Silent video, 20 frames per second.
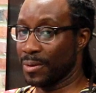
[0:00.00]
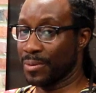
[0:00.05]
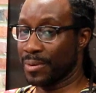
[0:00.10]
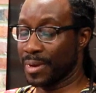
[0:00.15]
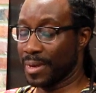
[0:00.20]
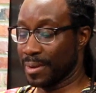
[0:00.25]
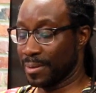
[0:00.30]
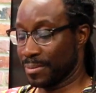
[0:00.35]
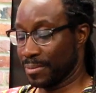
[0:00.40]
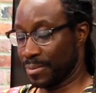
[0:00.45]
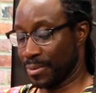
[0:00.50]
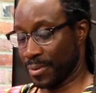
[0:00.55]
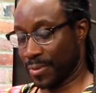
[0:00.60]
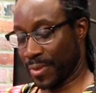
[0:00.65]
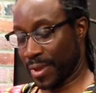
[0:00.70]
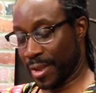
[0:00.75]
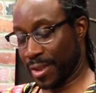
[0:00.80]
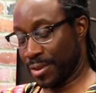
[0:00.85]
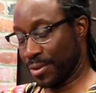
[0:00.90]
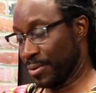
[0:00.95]
Okay. Well,
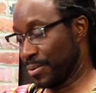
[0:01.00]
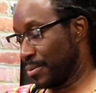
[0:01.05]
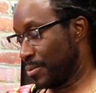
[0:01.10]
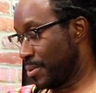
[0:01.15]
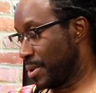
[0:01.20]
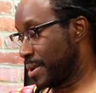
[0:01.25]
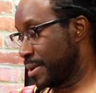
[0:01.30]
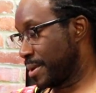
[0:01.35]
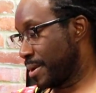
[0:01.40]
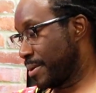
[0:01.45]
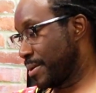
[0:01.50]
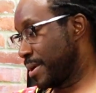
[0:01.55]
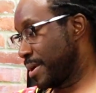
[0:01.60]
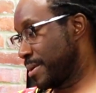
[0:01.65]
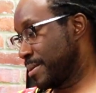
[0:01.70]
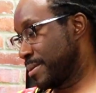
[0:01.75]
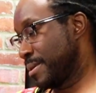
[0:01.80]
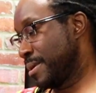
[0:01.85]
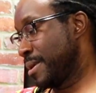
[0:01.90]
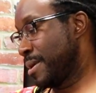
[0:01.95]
thank you,
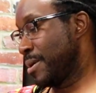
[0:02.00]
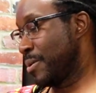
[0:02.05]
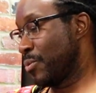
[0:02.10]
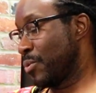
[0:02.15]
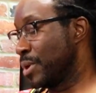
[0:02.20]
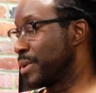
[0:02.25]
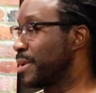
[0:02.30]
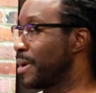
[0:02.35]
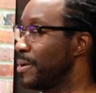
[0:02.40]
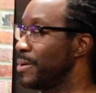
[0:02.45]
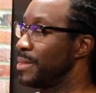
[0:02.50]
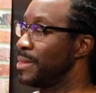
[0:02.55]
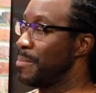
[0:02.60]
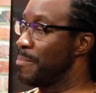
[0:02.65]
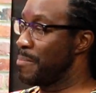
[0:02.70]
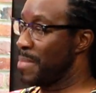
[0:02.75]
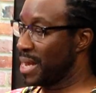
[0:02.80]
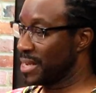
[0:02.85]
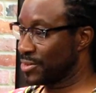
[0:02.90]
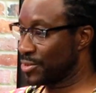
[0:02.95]
Wandara,
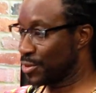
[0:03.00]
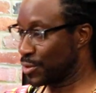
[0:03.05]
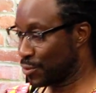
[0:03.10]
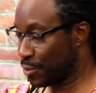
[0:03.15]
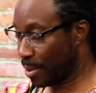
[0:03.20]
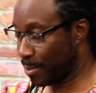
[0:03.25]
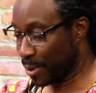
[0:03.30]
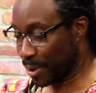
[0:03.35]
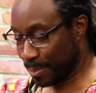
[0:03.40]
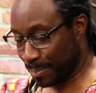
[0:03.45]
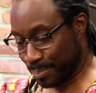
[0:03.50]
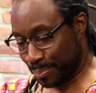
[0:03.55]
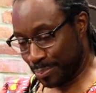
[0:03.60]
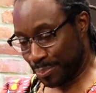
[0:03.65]
the master drummer.